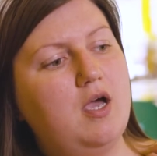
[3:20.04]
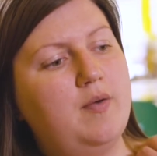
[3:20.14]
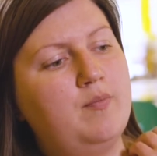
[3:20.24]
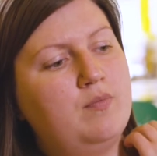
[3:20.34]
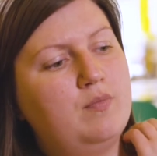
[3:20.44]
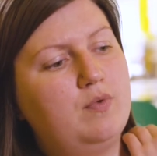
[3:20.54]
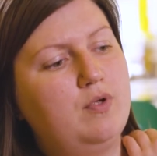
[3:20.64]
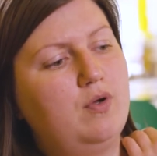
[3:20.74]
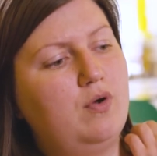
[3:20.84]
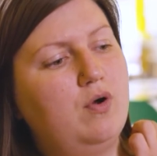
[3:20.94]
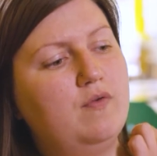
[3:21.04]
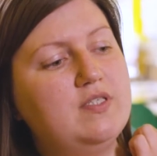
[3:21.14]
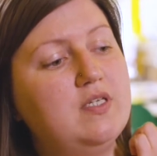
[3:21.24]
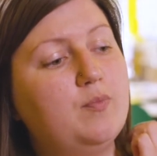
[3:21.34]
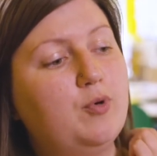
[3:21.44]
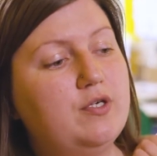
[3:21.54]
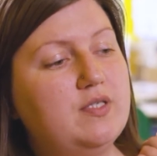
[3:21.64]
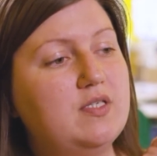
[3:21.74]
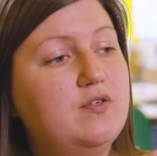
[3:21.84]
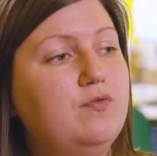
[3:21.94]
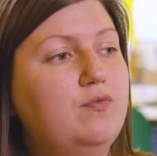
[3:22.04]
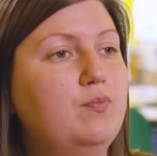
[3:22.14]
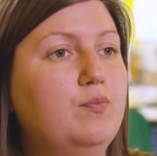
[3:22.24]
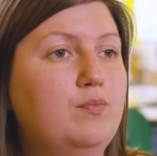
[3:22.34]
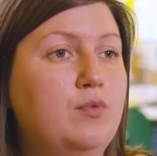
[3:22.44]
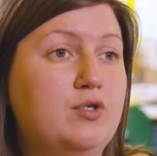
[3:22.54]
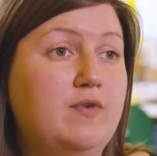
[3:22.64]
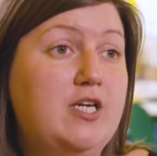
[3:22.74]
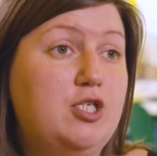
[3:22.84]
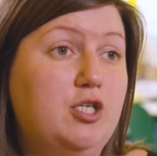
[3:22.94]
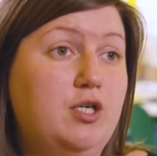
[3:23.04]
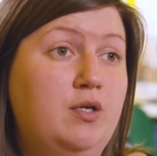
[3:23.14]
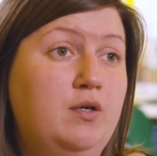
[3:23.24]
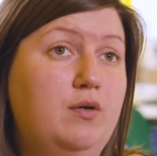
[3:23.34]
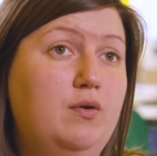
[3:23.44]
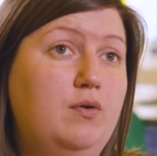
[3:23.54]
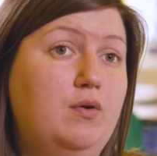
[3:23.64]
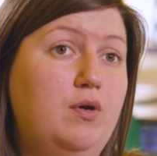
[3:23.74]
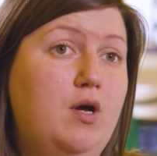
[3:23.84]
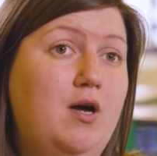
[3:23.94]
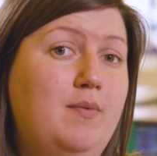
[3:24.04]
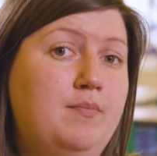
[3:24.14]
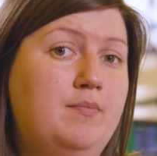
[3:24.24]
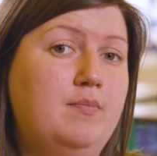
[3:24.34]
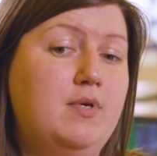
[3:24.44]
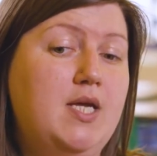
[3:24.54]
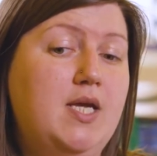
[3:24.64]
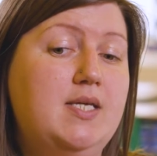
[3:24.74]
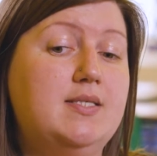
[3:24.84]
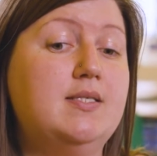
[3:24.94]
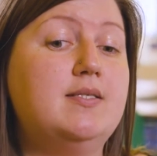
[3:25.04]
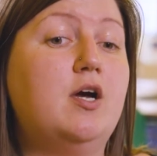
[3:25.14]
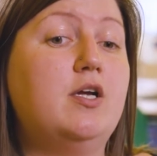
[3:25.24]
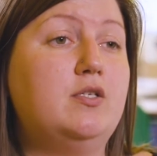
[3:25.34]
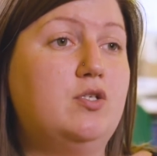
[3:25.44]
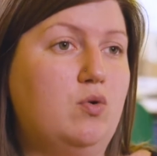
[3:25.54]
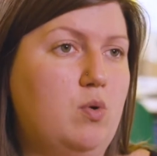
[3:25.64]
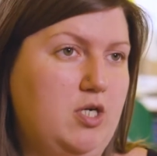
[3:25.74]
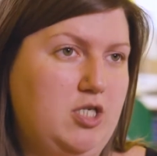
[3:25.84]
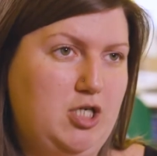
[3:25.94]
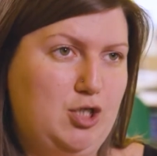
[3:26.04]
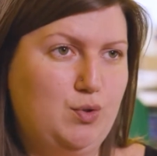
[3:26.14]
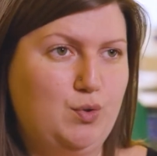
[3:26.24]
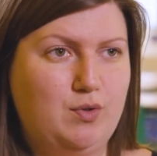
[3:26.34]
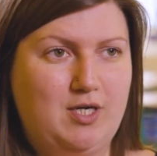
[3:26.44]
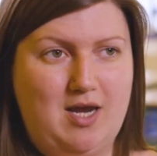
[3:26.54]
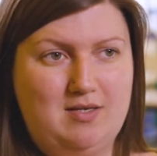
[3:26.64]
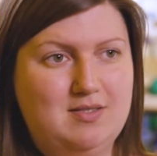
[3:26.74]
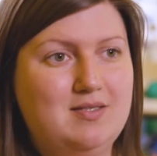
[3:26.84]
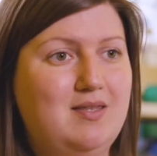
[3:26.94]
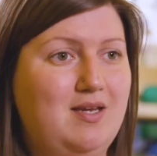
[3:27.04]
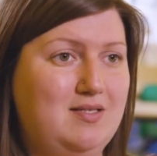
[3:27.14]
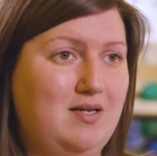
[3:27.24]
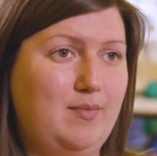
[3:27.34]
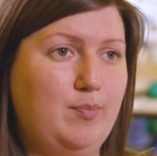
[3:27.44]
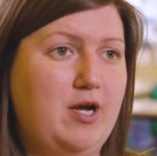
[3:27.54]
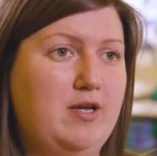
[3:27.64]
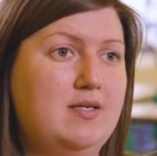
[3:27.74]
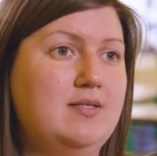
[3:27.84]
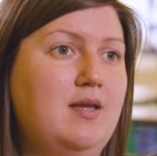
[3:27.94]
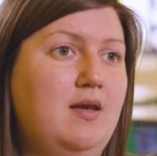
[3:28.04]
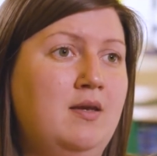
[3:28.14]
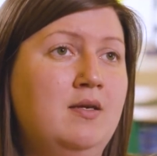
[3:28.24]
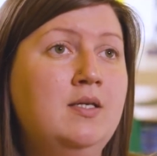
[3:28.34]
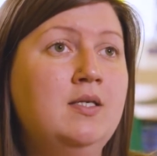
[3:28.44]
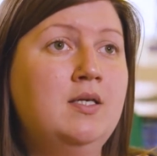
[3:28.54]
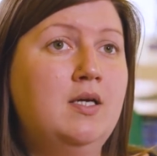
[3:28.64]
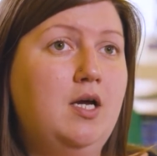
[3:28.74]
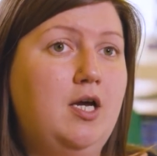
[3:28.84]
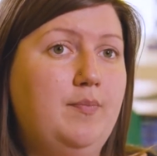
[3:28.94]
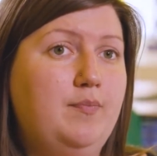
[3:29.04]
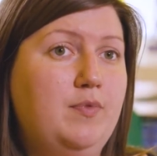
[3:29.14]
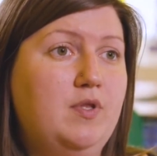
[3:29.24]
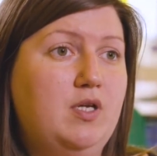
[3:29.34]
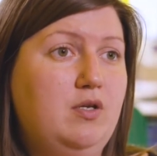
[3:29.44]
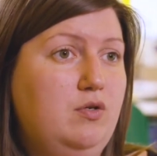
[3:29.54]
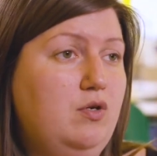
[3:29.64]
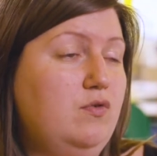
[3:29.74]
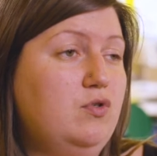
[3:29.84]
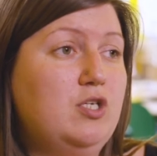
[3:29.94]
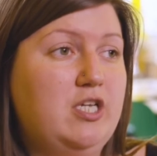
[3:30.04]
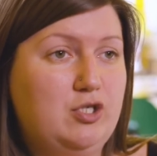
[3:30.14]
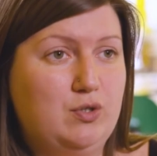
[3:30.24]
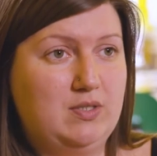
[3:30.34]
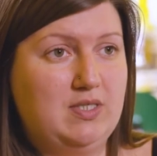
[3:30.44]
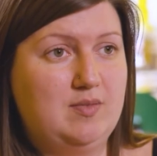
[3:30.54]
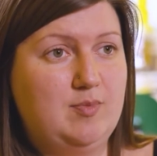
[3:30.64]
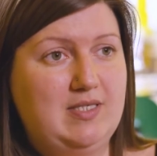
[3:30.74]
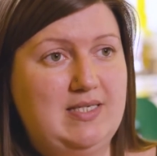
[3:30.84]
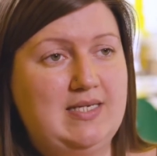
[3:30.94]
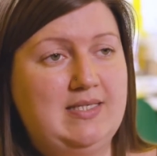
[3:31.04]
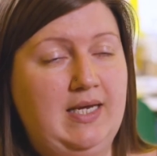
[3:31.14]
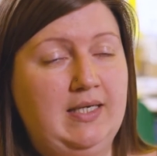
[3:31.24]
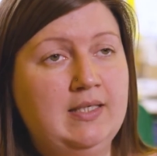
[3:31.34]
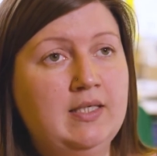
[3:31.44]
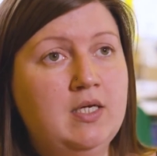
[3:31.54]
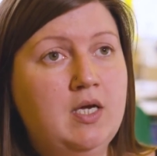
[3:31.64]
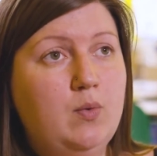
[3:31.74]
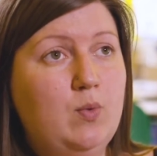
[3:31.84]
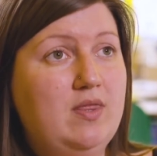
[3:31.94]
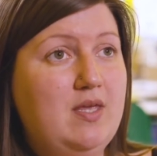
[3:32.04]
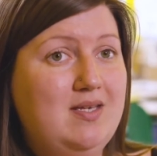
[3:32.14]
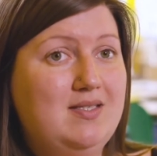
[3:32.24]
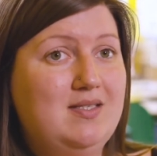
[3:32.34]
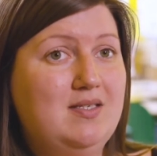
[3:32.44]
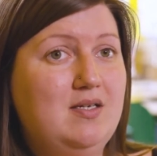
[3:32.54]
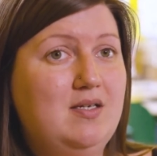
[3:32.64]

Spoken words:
obviously the process of moderation is designed to quality assure against things like bias in the kind of traditional assessment setting. With this,